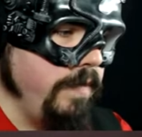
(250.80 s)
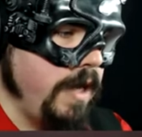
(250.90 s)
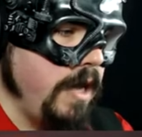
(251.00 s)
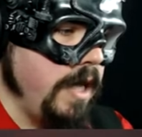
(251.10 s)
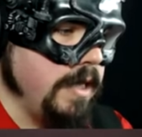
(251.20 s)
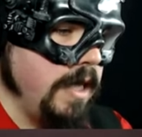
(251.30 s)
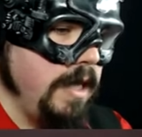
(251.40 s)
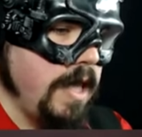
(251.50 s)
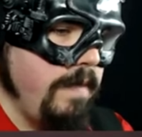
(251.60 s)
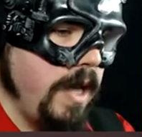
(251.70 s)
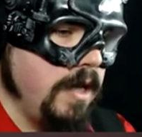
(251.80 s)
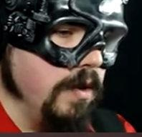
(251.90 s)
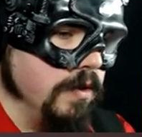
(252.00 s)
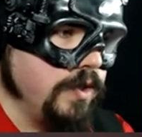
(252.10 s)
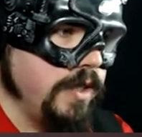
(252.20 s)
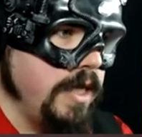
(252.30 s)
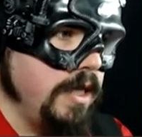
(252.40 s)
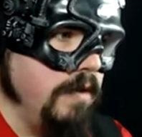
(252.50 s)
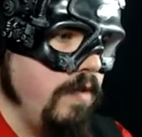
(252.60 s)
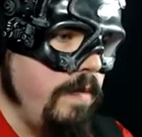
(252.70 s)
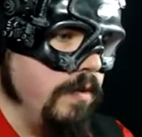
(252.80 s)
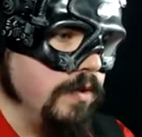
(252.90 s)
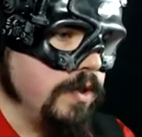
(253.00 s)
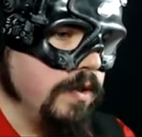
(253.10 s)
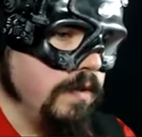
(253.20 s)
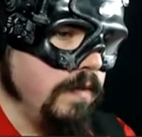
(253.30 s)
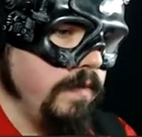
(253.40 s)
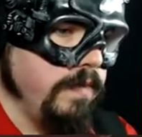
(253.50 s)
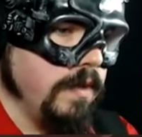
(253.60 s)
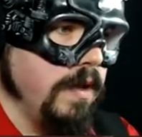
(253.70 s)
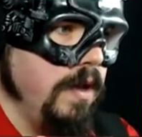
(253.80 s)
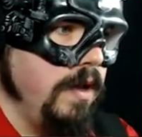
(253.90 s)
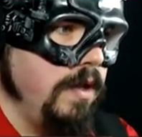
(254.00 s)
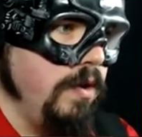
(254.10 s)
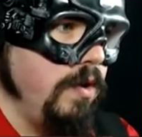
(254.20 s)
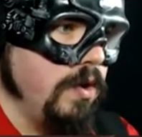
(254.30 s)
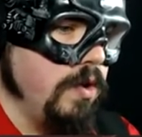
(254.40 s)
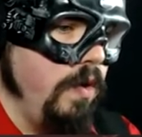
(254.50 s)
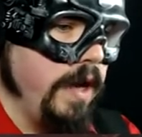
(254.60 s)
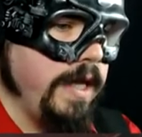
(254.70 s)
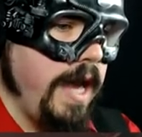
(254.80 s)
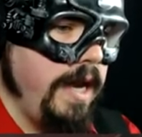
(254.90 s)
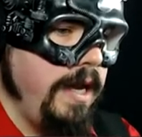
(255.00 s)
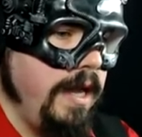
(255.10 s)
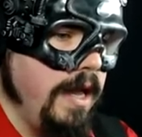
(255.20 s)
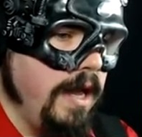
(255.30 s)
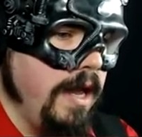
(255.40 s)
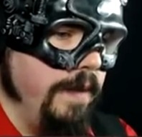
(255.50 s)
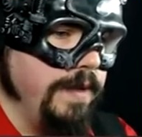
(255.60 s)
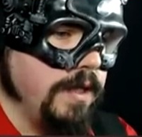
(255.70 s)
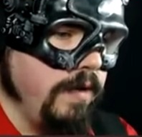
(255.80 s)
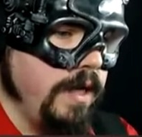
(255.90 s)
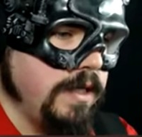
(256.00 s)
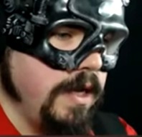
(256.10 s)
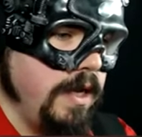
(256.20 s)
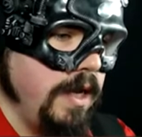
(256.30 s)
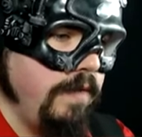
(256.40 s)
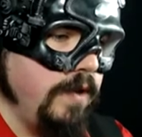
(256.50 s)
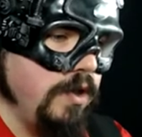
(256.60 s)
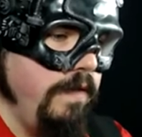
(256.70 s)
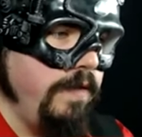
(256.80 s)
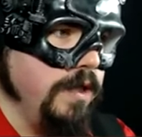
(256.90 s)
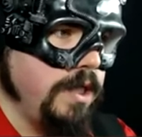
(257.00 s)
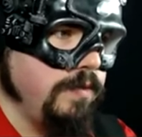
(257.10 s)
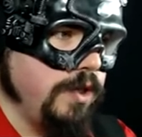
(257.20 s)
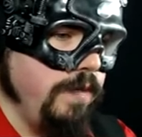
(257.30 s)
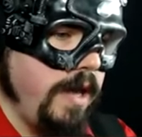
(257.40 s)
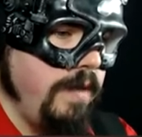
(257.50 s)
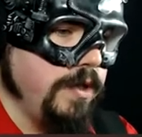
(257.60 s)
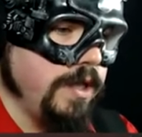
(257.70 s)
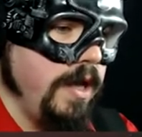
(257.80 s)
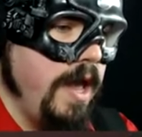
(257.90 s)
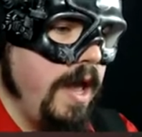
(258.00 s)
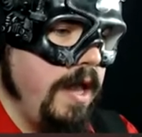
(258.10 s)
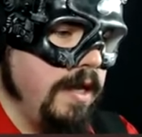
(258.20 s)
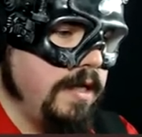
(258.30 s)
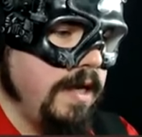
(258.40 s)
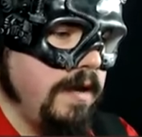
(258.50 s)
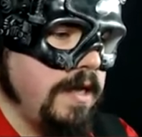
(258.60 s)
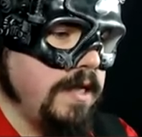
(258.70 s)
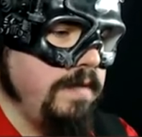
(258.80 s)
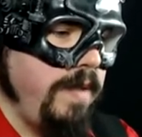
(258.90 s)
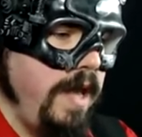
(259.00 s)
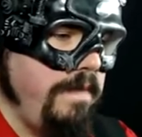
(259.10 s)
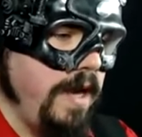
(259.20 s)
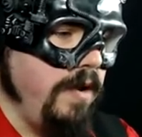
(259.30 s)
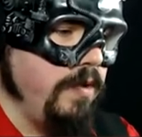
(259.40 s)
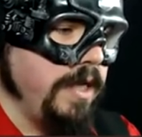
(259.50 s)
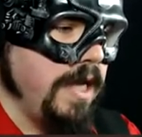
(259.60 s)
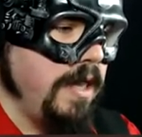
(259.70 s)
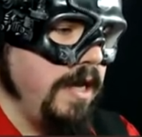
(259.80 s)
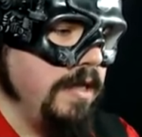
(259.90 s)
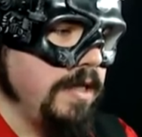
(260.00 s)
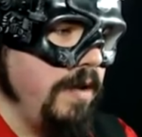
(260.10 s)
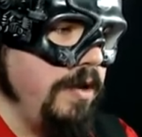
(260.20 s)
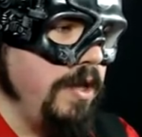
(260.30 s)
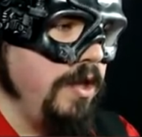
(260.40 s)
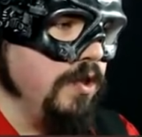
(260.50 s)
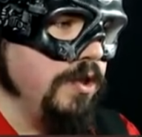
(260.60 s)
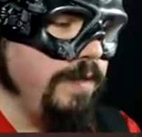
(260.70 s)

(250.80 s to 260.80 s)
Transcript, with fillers: but now you get to eat their main course. Send in the rebels. You got caught again? I'm sorry, Turner. If we join forces, we should be able to... This is how it has to be. Better a quick death here and a slow one in the torch